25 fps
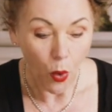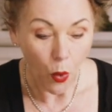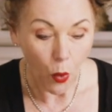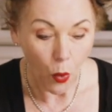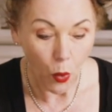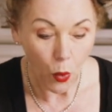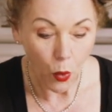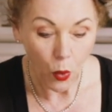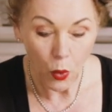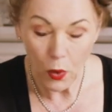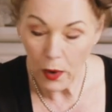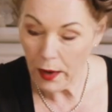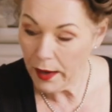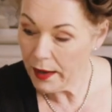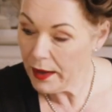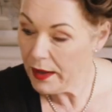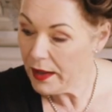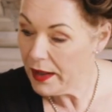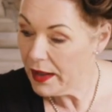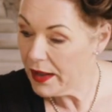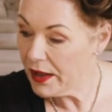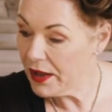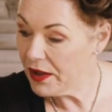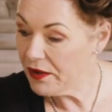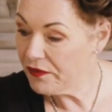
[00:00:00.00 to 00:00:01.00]
or
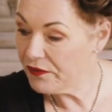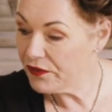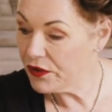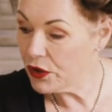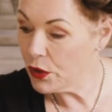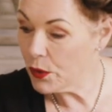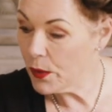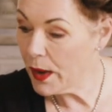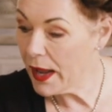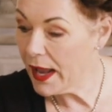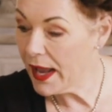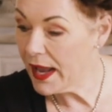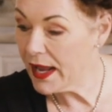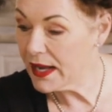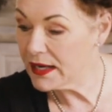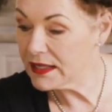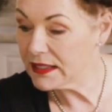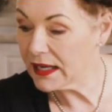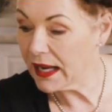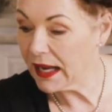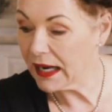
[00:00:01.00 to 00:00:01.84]
if you had